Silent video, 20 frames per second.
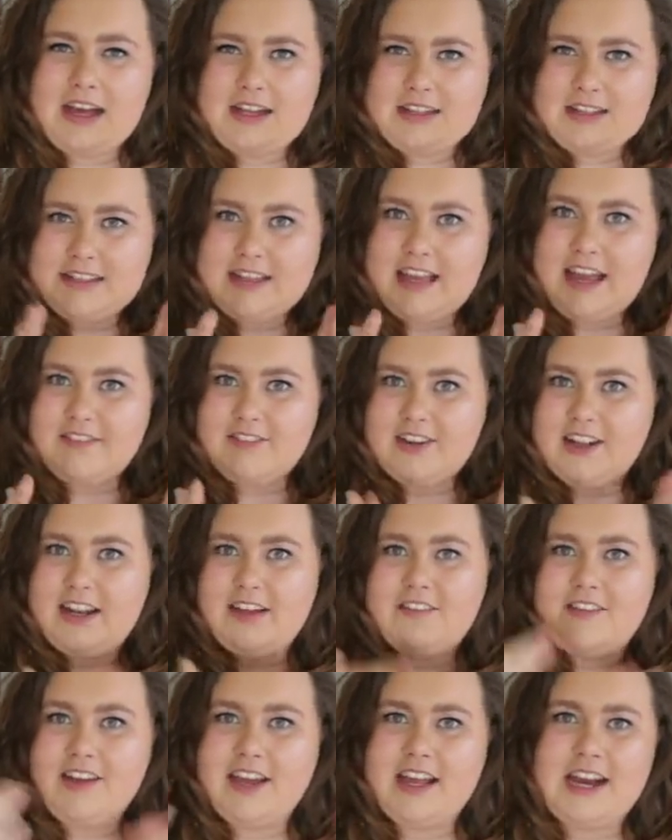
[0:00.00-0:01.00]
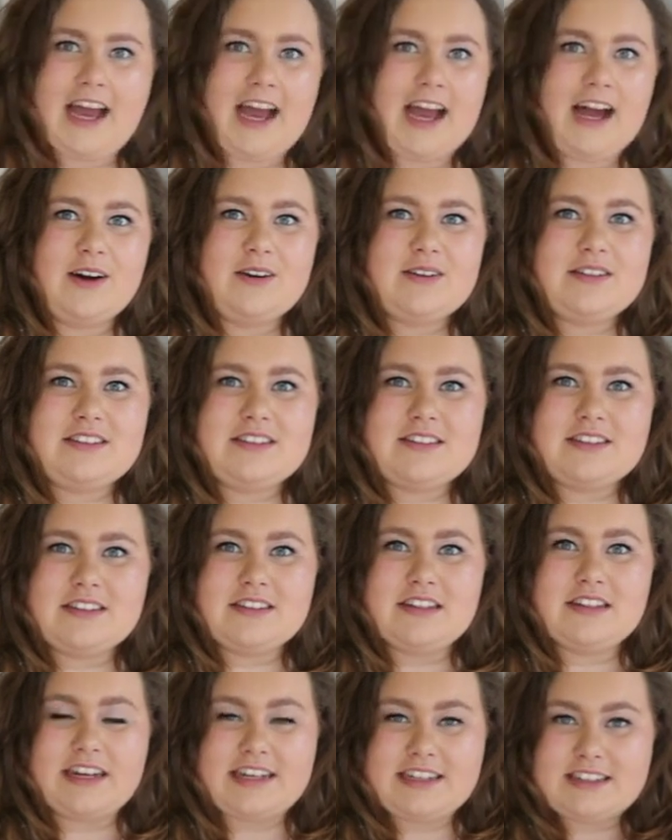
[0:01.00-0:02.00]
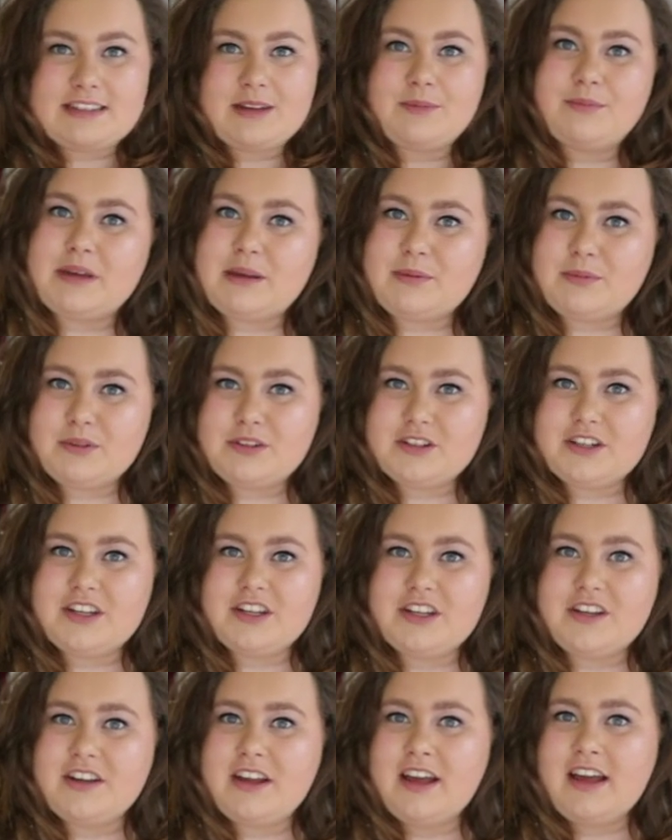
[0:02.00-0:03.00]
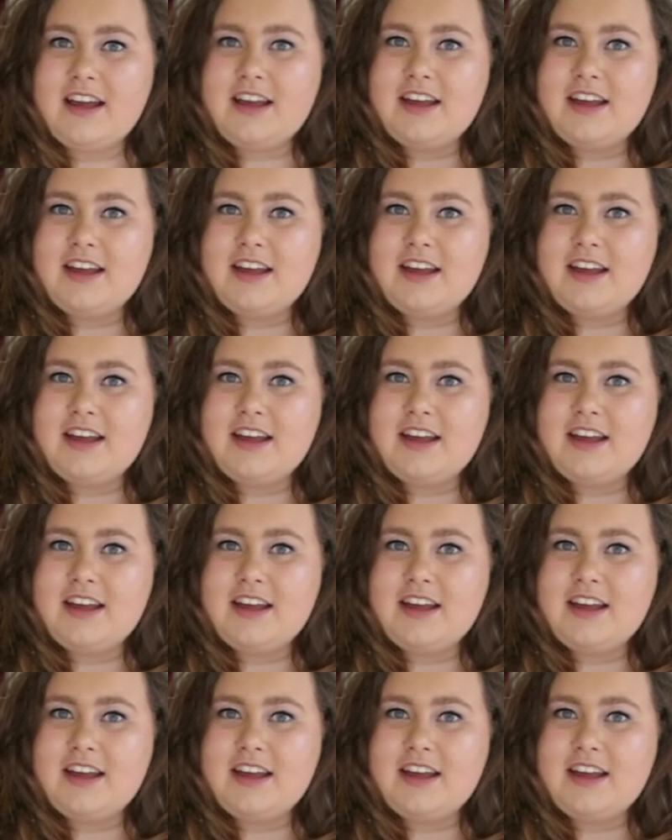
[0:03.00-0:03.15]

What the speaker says: together living in a house like some people do.